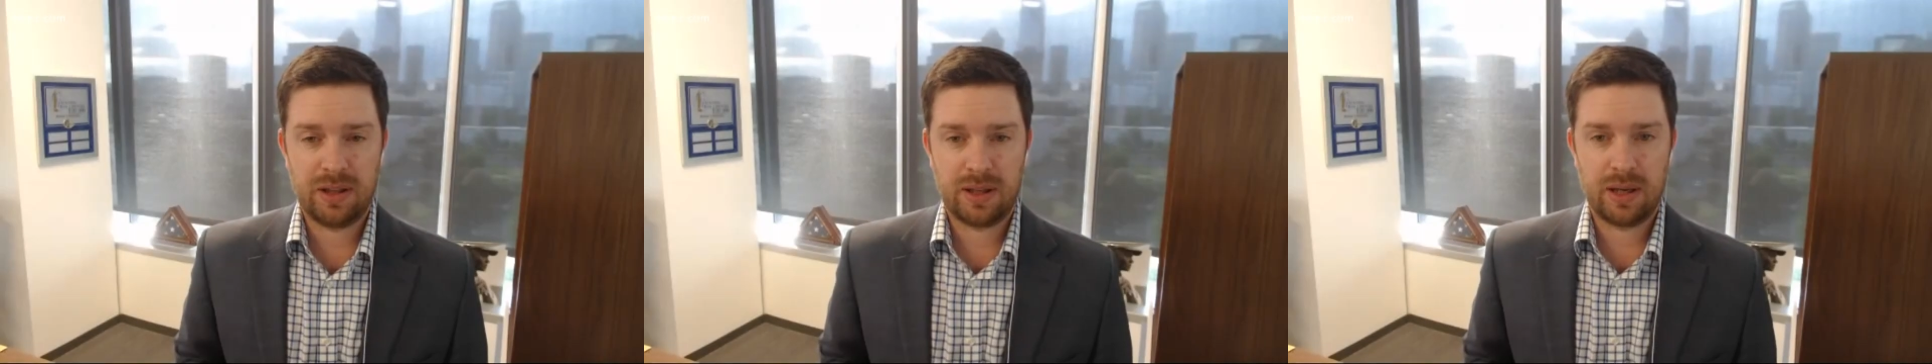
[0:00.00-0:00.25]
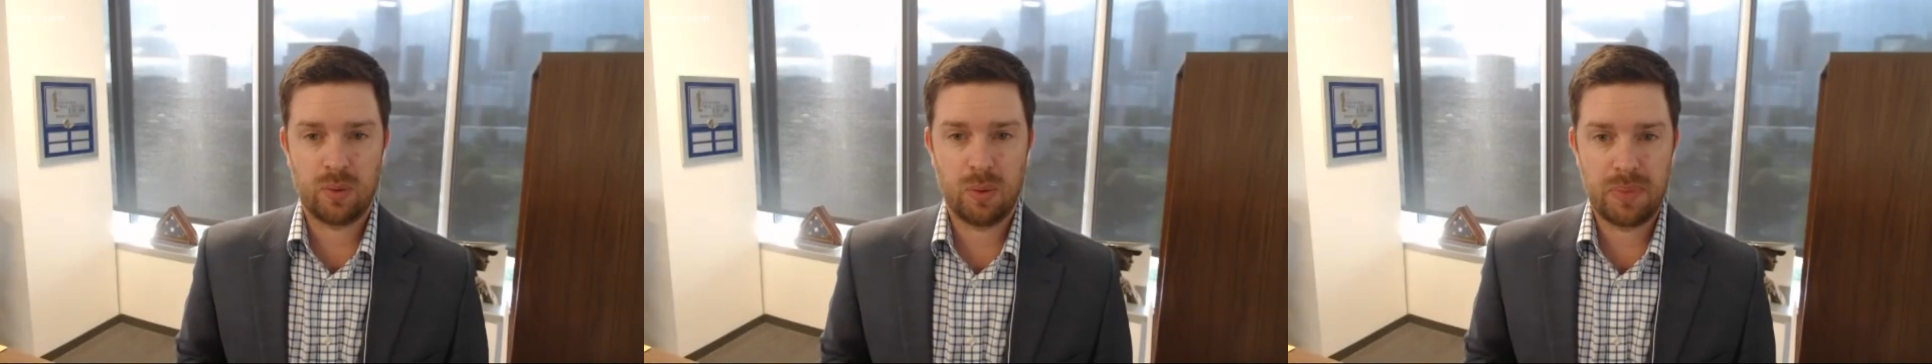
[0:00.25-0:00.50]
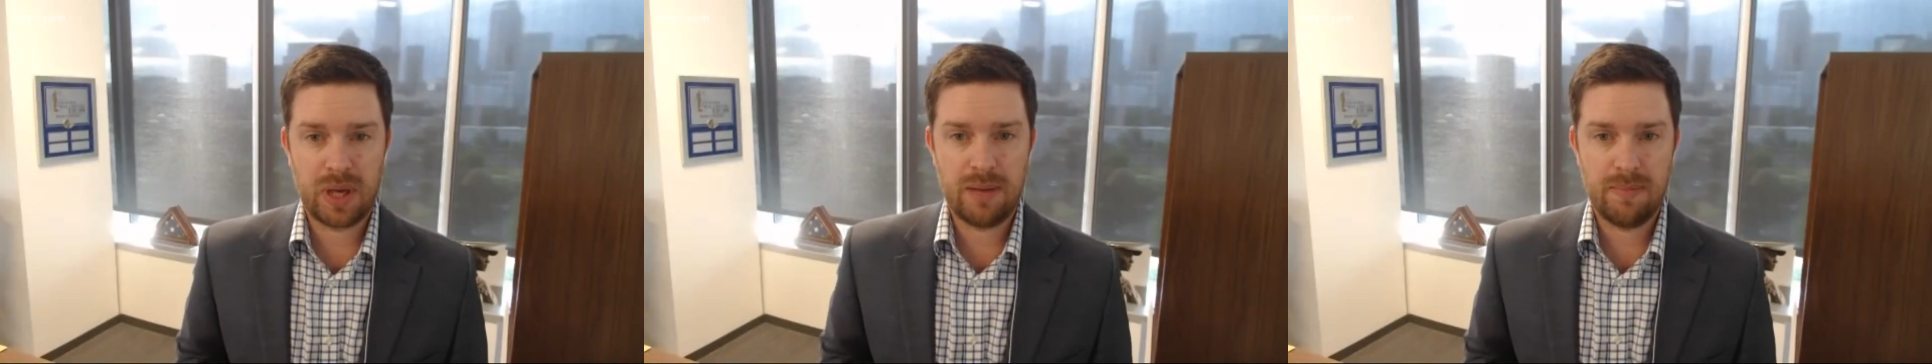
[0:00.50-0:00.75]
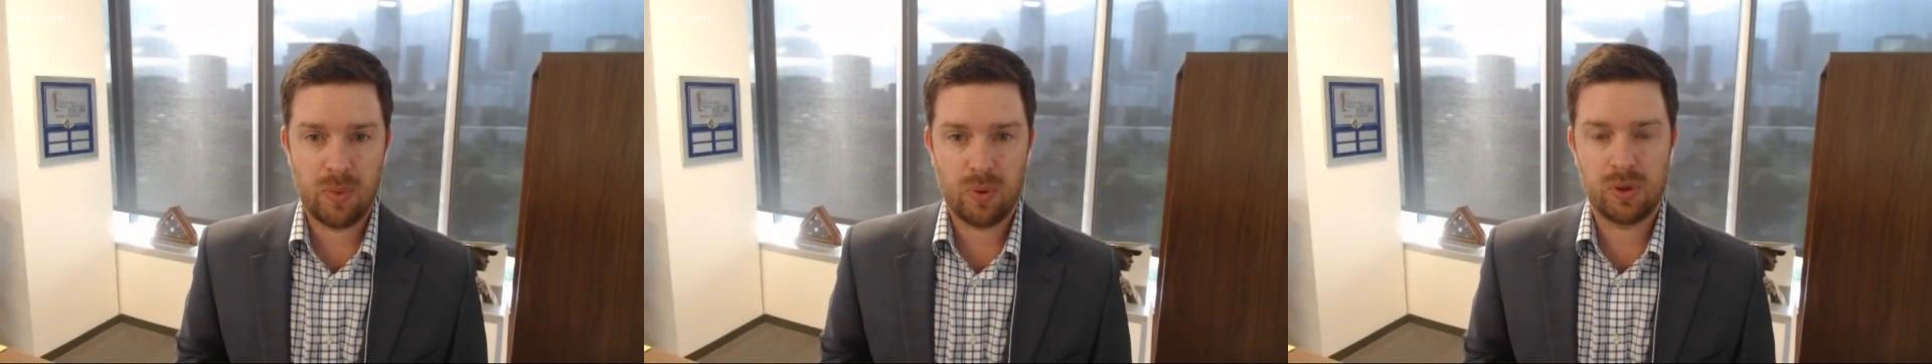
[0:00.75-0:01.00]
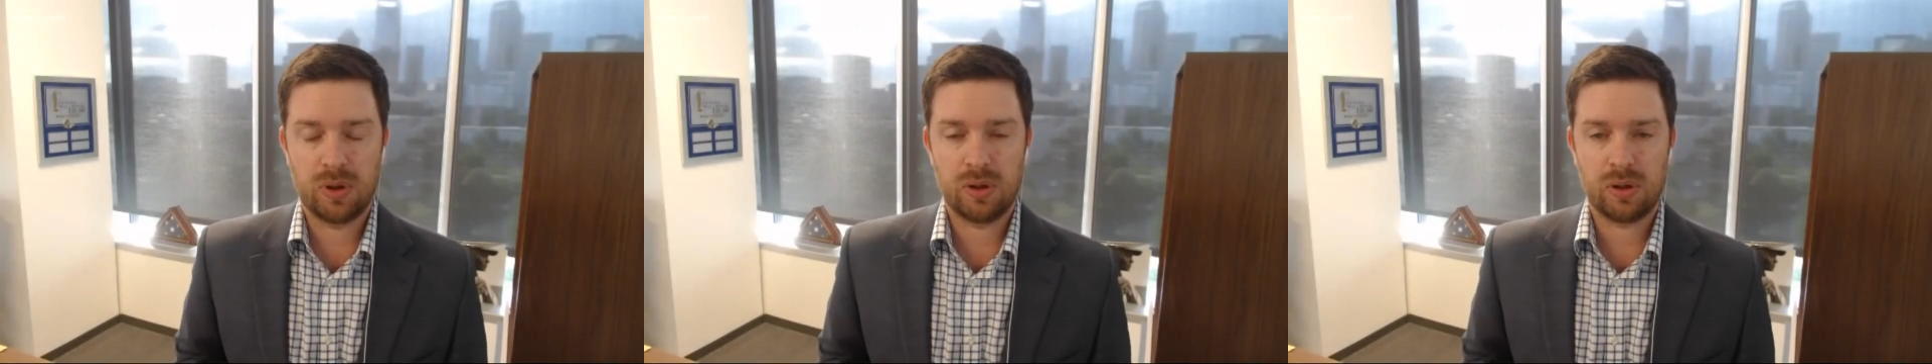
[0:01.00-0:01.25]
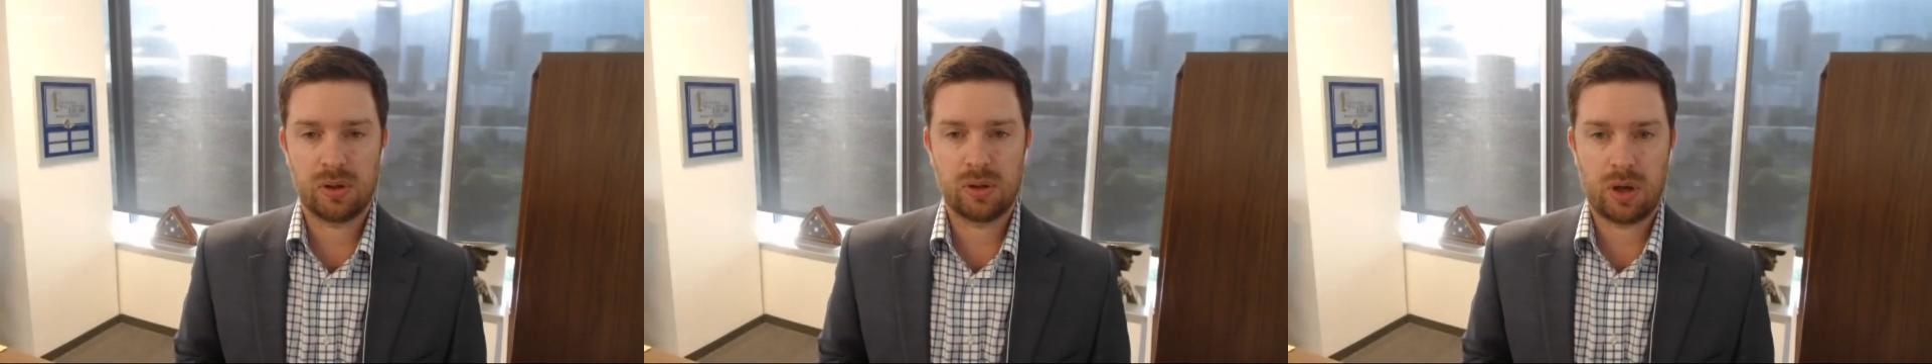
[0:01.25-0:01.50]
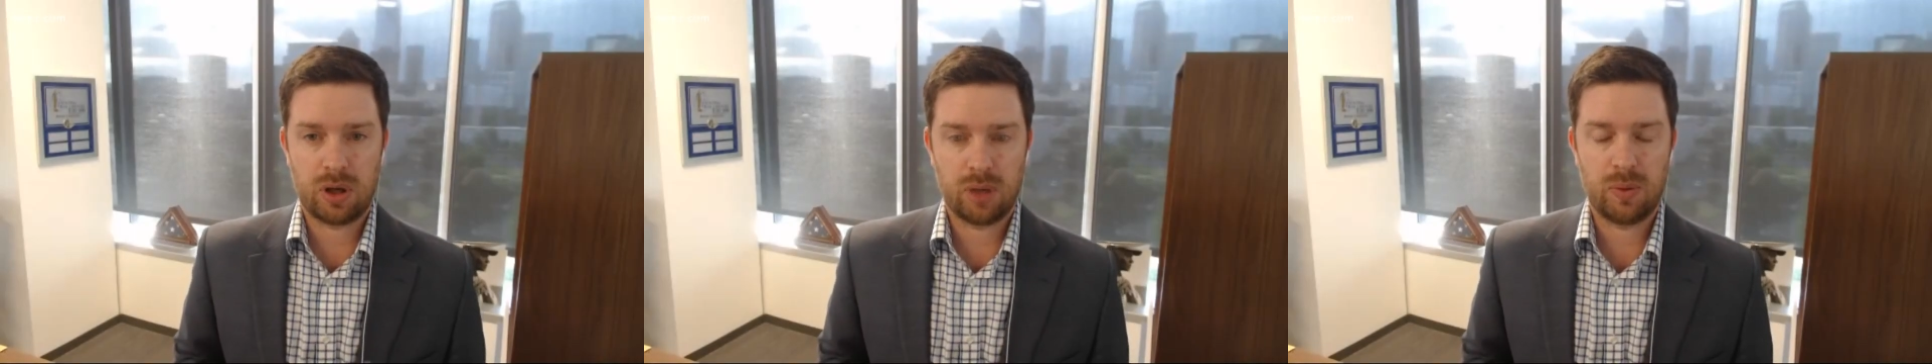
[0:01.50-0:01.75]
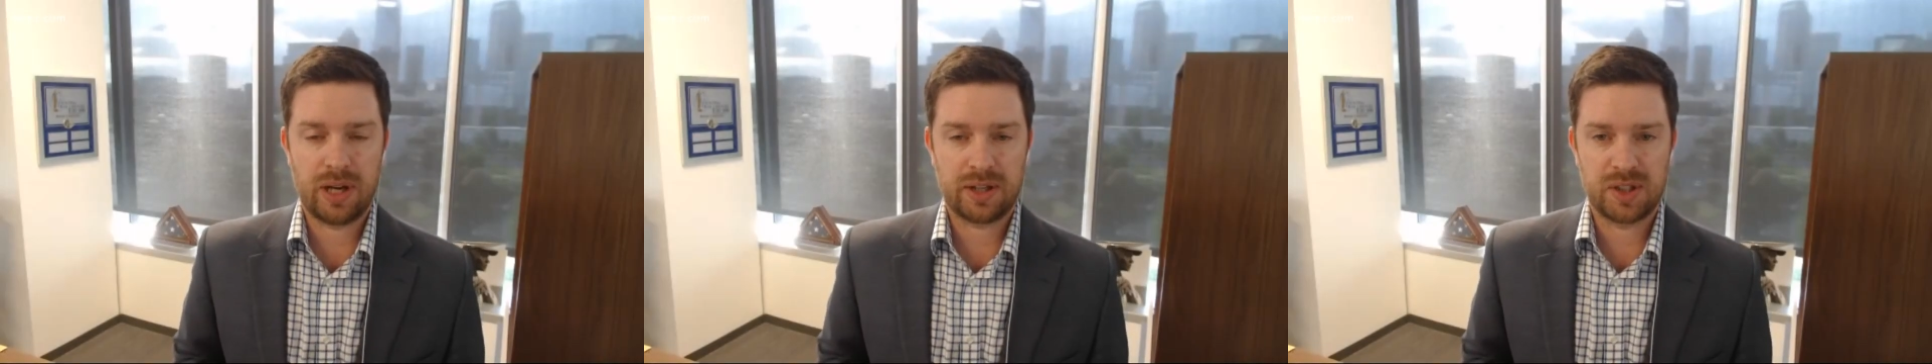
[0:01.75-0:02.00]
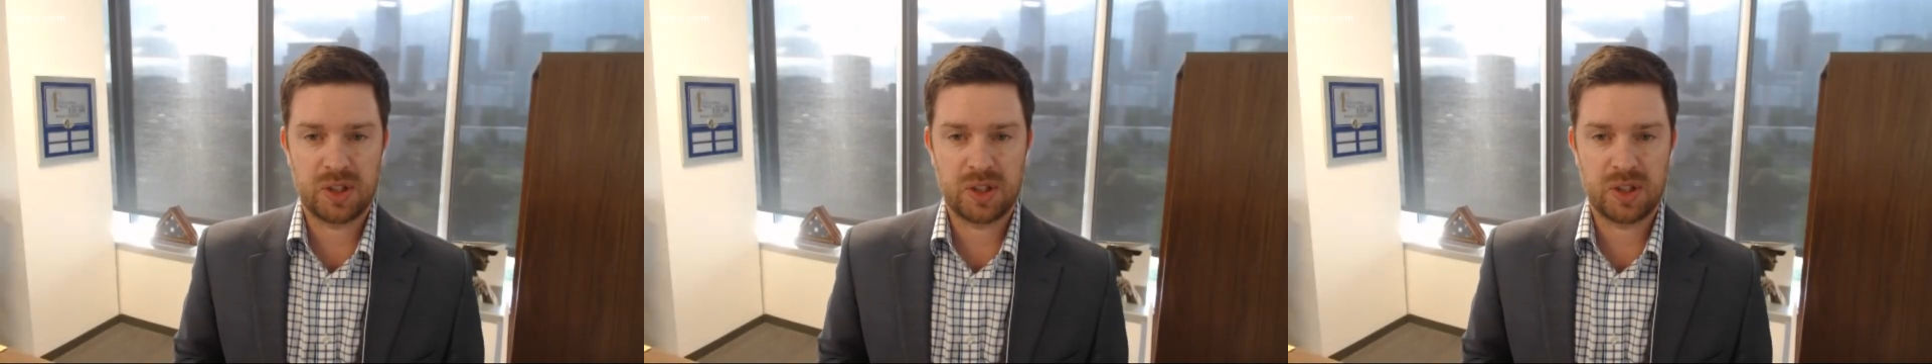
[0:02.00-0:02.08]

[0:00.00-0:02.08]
that there will be more car wrecks,